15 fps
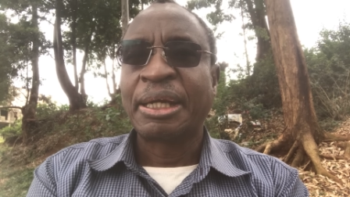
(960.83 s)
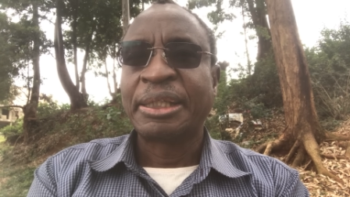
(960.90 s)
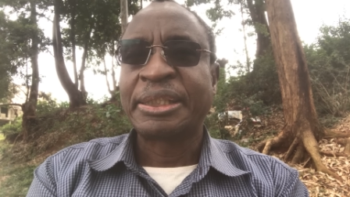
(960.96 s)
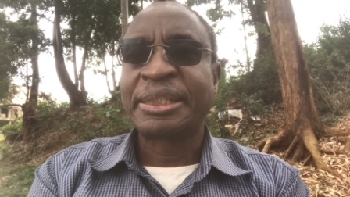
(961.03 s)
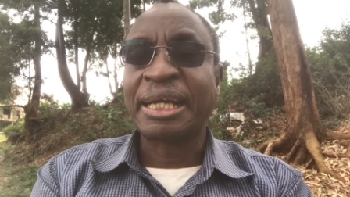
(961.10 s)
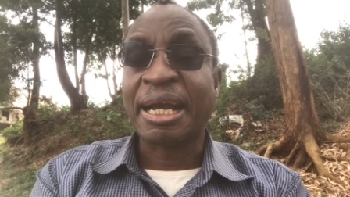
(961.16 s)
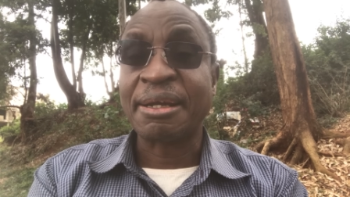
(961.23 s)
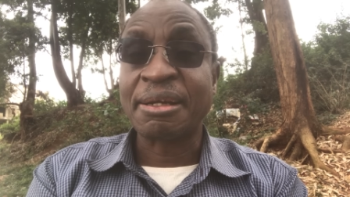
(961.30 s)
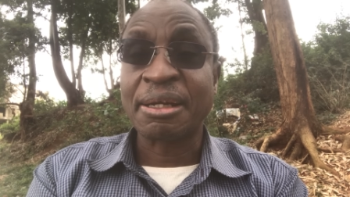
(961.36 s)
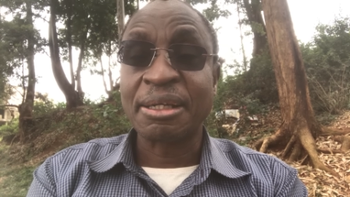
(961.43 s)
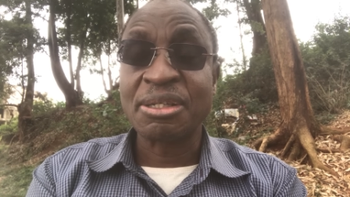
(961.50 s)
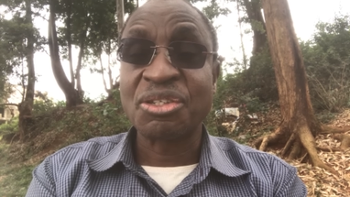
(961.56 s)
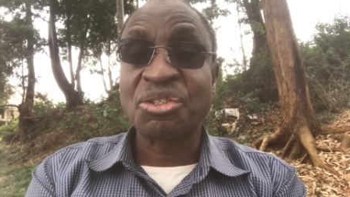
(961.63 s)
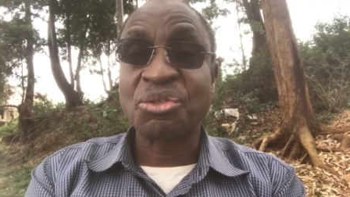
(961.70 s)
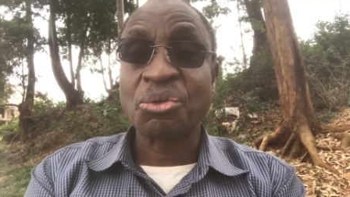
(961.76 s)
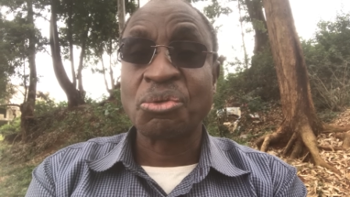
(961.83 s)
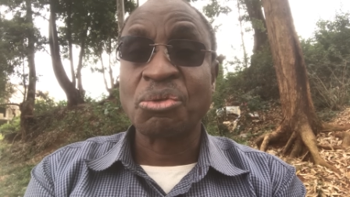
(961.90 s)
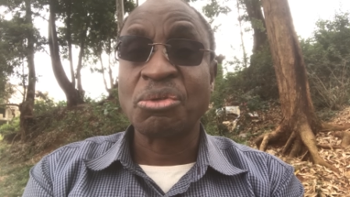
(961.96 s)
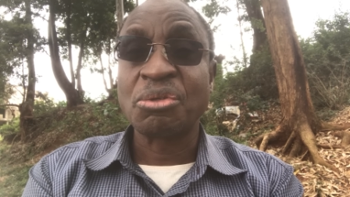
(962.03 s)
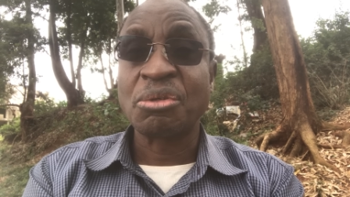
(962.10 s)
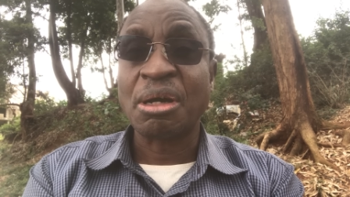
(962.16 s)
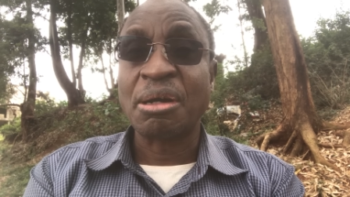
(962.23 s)
She agrees
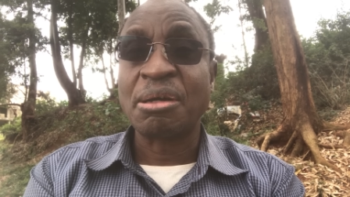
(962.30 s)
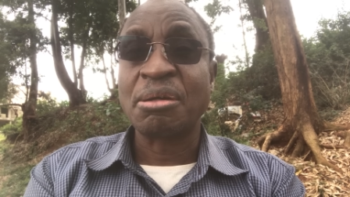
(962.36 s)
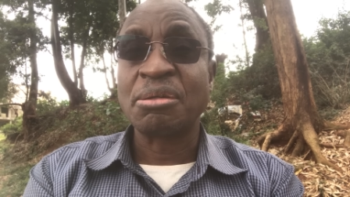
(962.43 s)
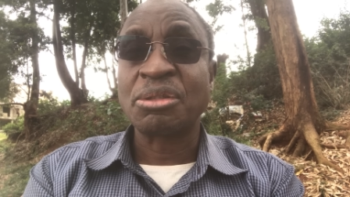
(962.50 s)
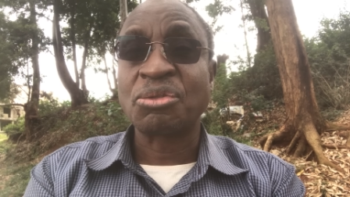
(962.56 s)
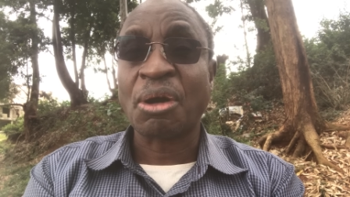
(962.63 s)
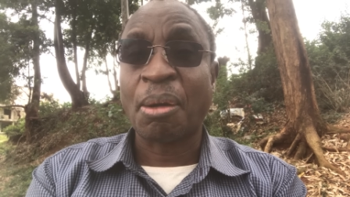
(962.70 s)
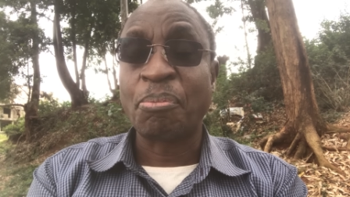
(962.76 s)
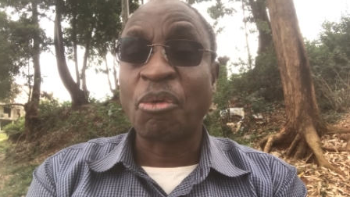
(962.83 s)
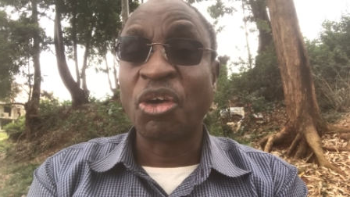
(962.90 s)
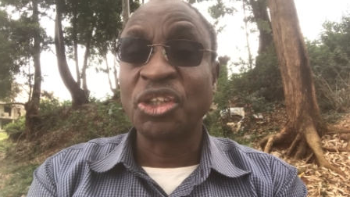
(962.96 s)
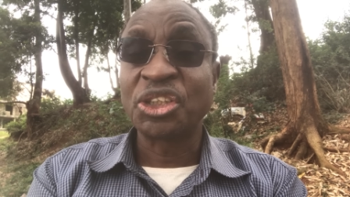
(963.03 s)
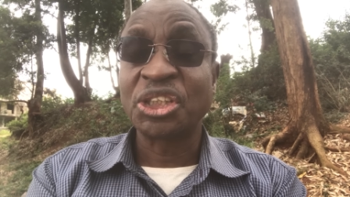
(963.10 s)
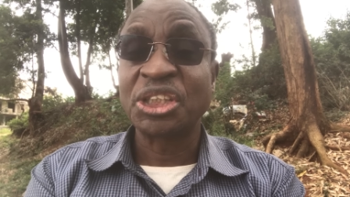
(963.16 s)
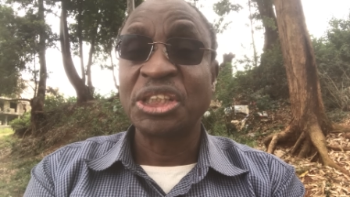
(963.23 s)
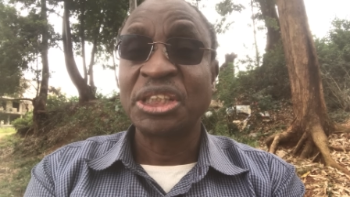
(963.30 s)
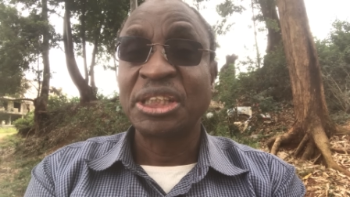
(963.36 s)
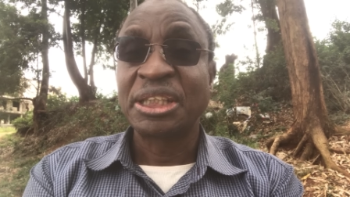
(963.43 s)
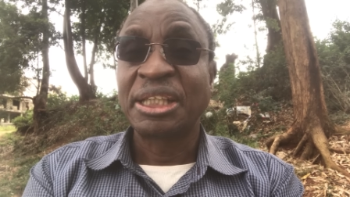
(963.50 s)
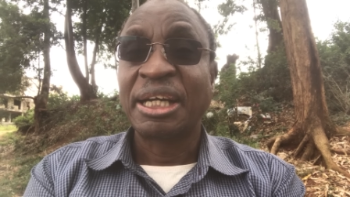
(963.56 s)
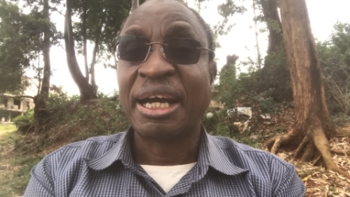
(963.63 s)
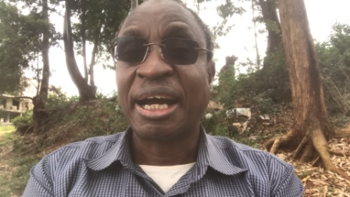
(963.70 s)
to, to abort
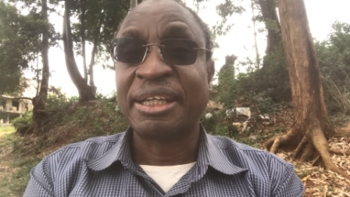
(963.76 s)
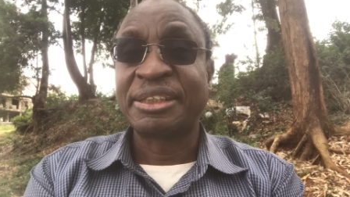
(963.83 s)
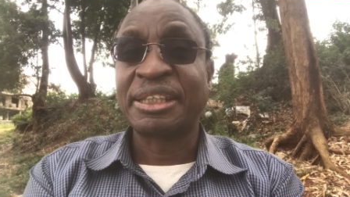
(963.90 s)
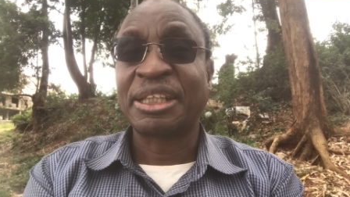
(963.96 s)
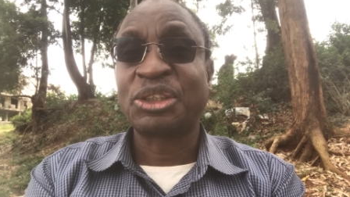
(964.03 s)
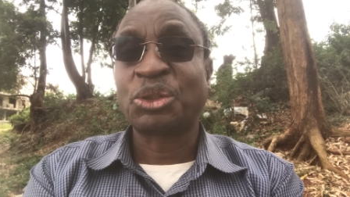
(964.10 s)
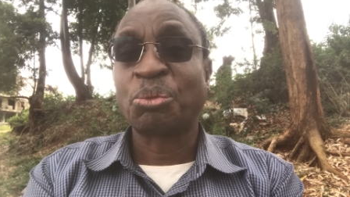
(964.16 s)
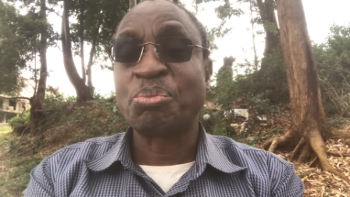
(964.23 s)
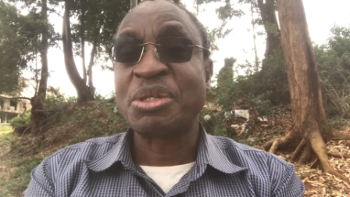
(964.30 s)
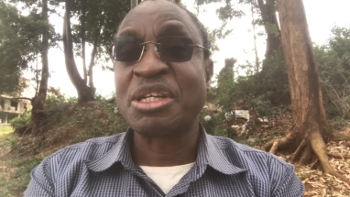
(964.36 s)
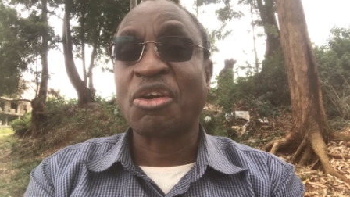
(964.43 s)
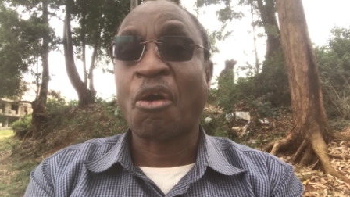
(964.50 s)
and she has to be